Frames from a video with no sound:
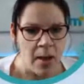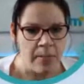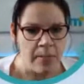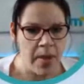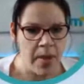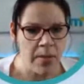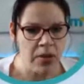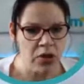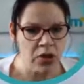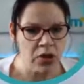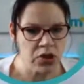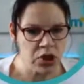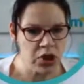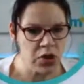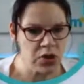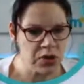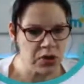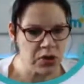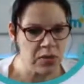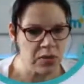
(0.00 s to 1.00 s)
moment or
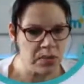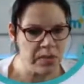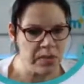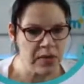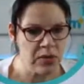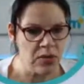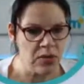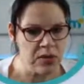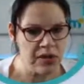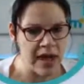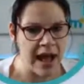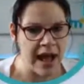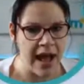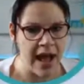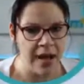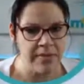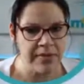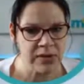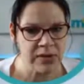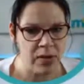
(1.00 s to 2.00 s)
two to build
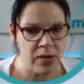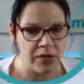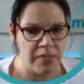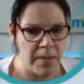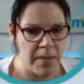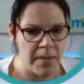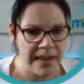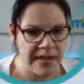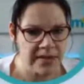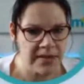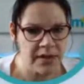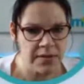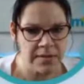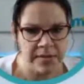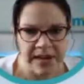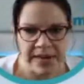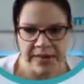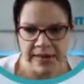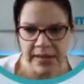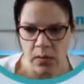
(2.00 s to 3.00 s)
sort of momentum,
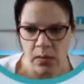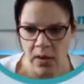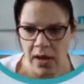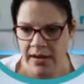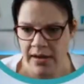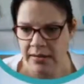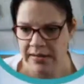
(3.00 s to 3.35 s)
as it were.